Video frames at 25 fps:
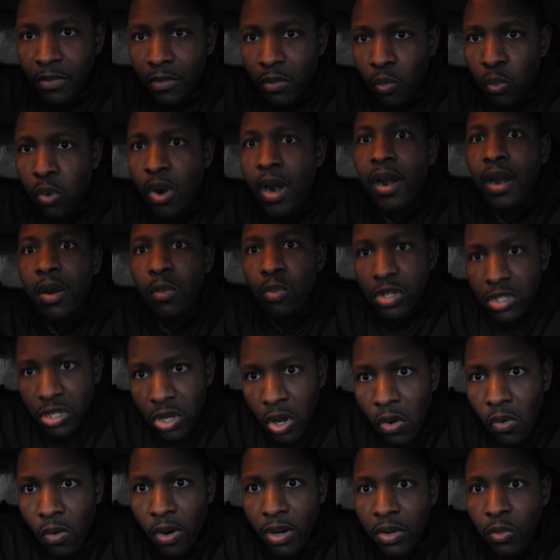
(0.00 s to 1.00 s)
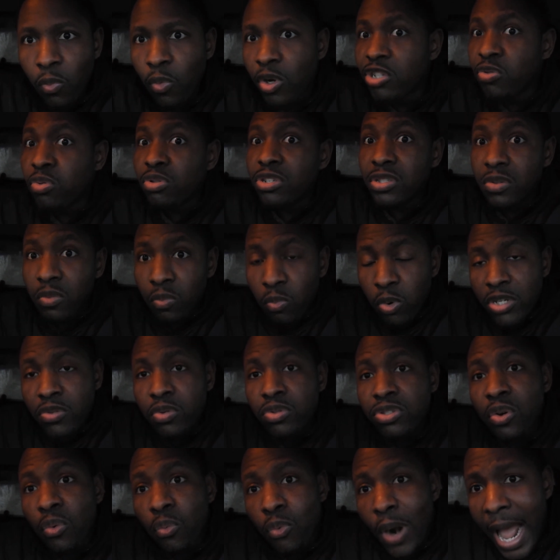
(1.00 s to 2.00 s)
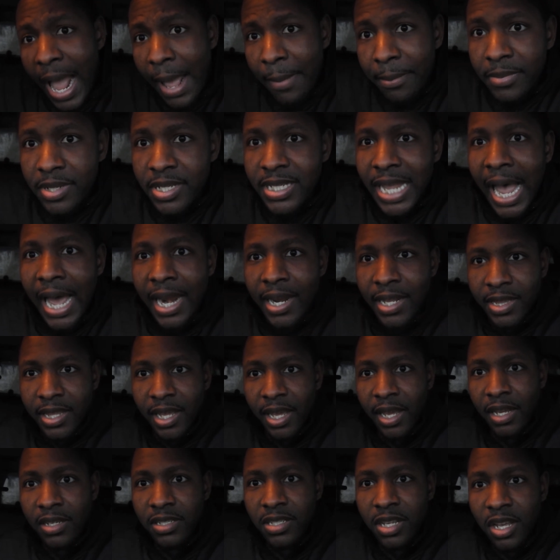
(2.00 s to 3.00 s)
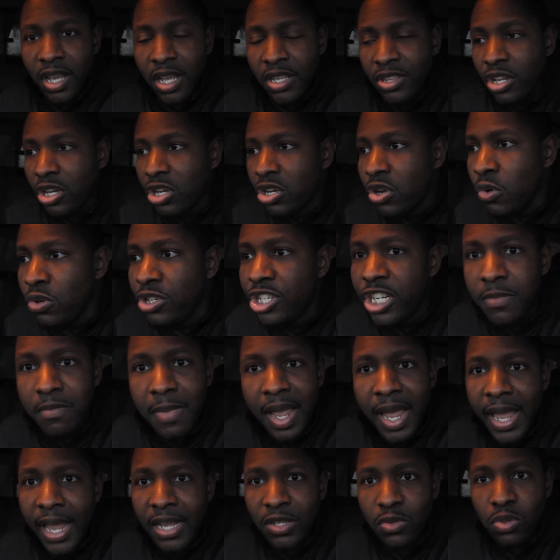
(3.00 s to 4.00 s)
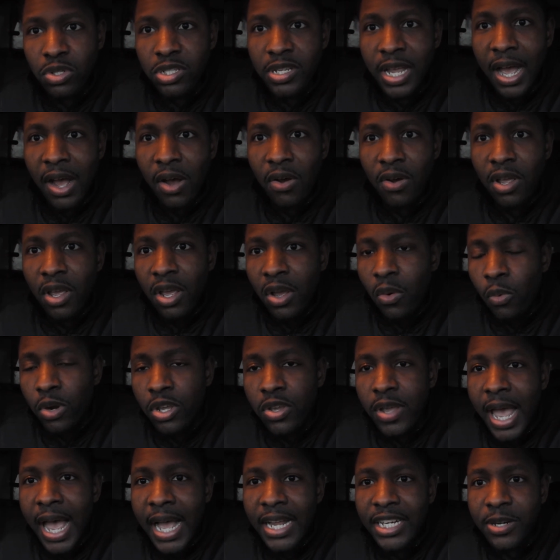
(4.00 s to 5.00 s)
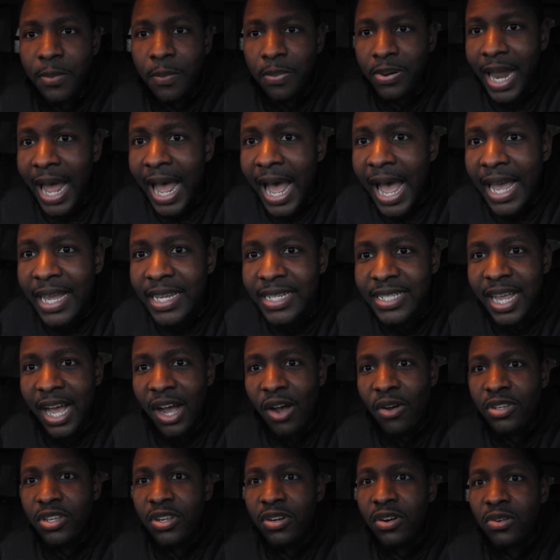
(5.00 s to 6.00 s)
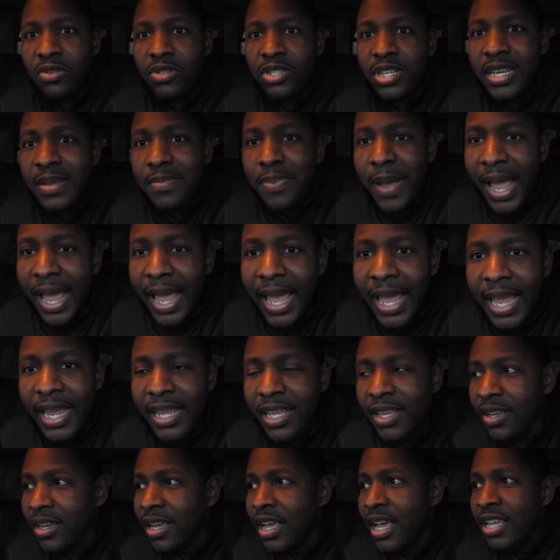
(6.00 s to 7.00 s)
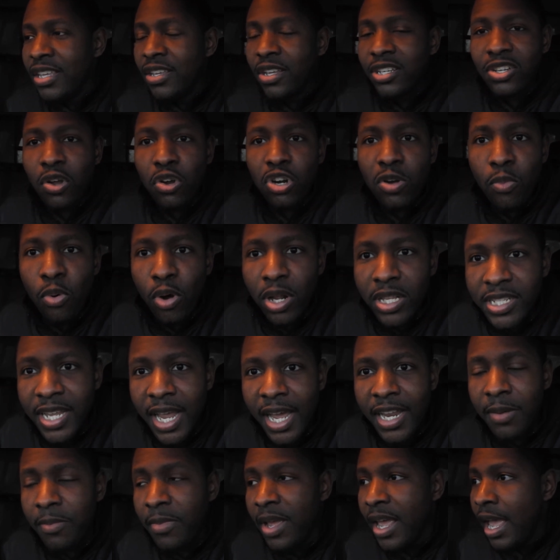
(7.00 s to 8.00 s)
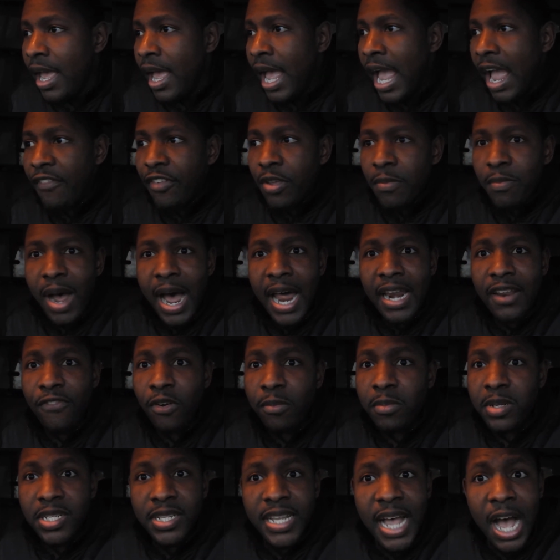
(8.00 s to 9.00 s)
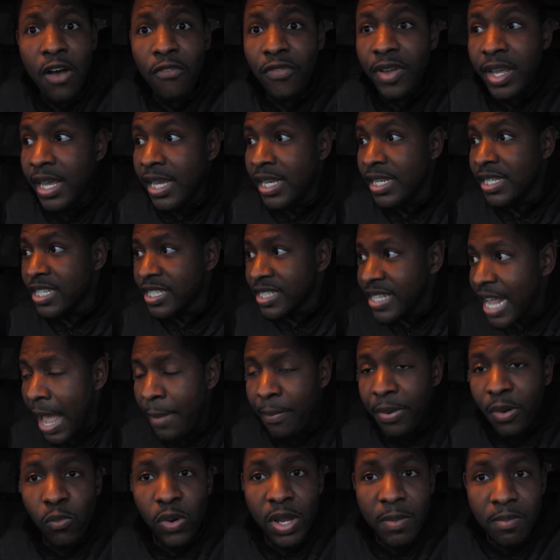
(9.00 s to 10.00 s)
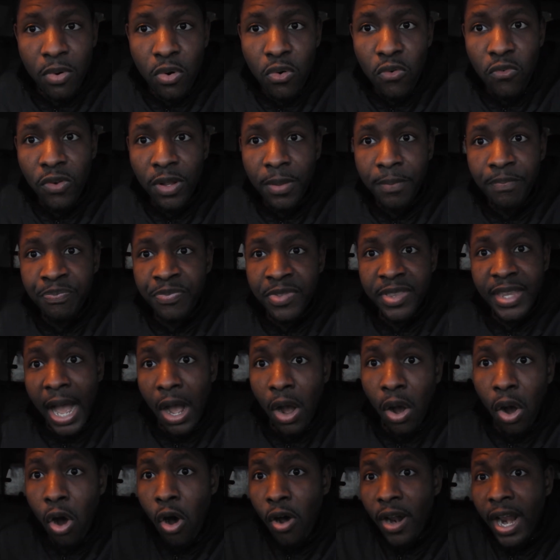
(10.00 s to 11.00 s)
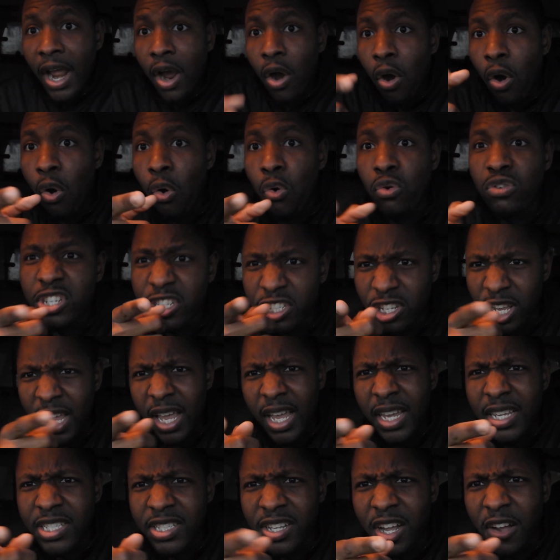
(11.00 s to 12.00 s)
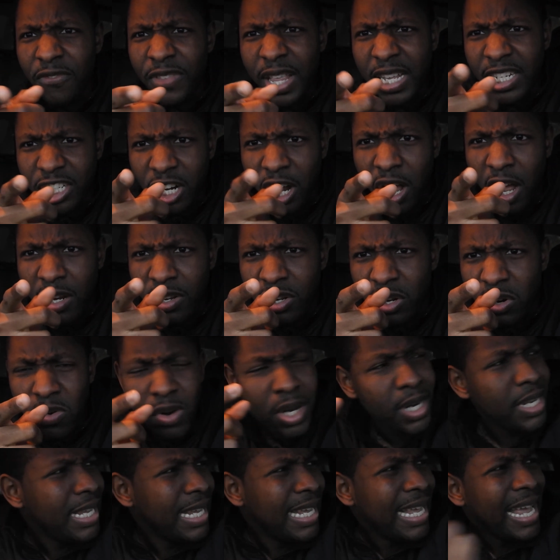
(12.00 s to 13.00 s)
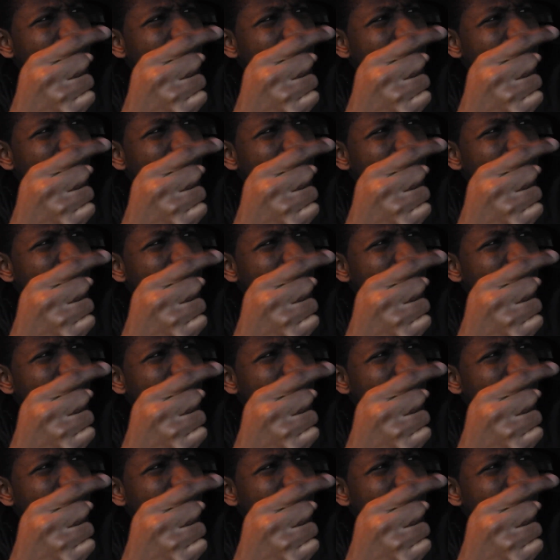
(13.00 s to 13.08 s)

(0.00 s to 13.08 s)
where it was going, which was the rap side of things. The Gucci Mans was out. When you had your Plies out, you know, T-Pain, your Soulja Boy Tell Him. Everybody from the South is snapping, we moving. Now all that old singing stuff that y'all doing,